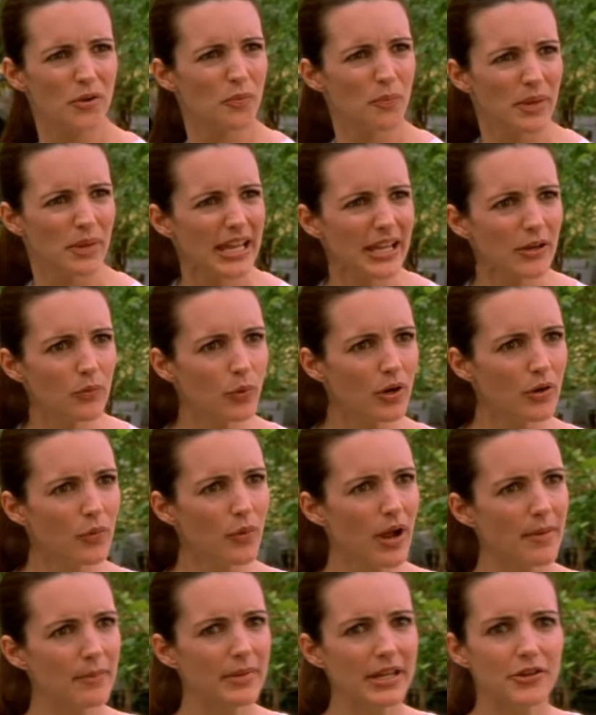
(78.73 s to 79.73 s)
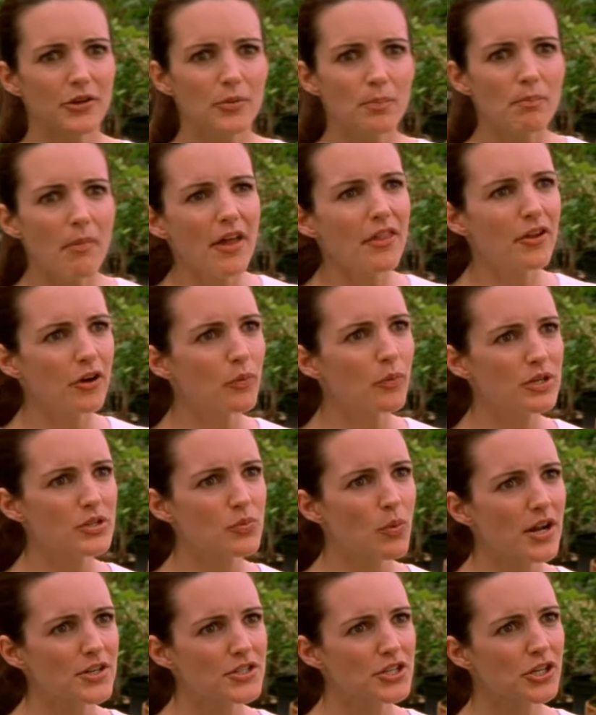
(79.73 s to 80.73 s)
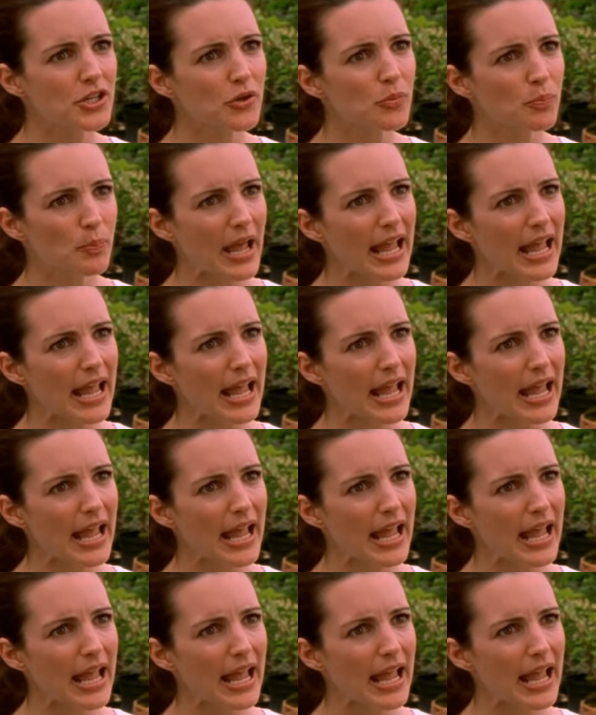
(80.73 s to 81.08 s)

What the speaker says: do you mean, what do I mean? Your mother was watching you